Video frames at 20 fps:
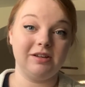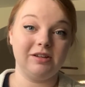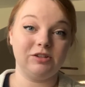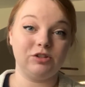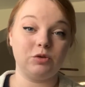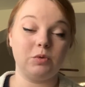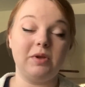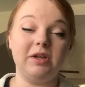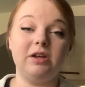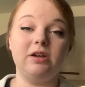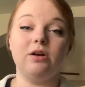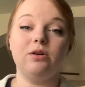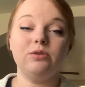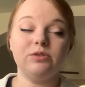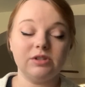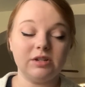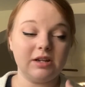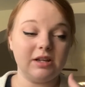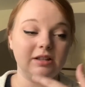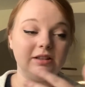So he
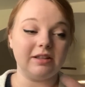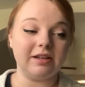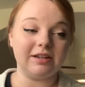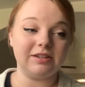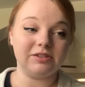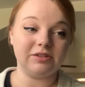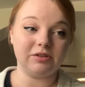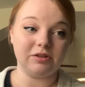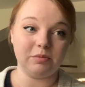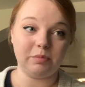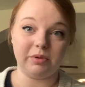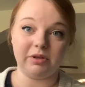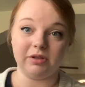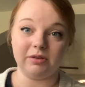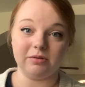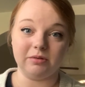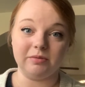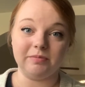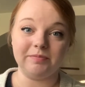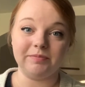goes and he lays on a
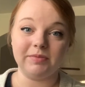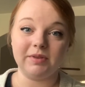pew,